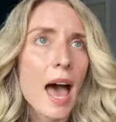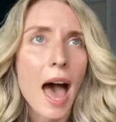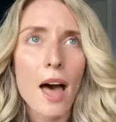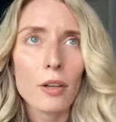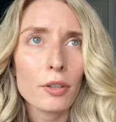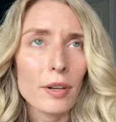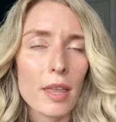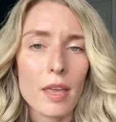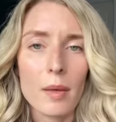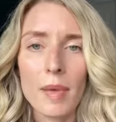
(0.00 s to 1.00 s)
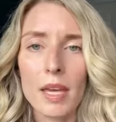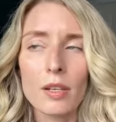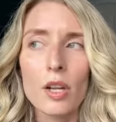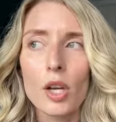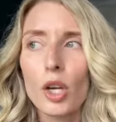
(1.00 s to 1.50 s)
algorithm
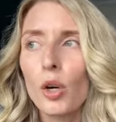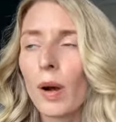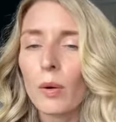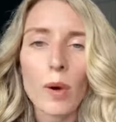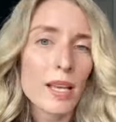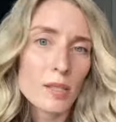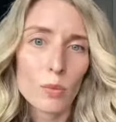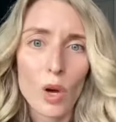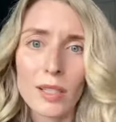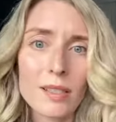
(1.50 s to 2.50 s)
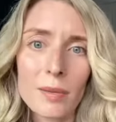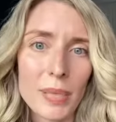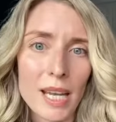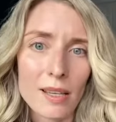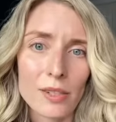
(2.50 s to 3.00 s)
and who I was and wanted to
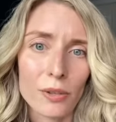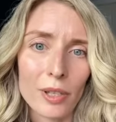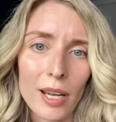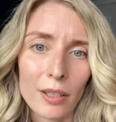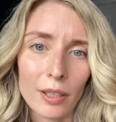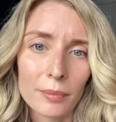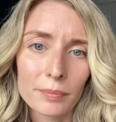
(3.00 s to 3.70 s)
be as a creator.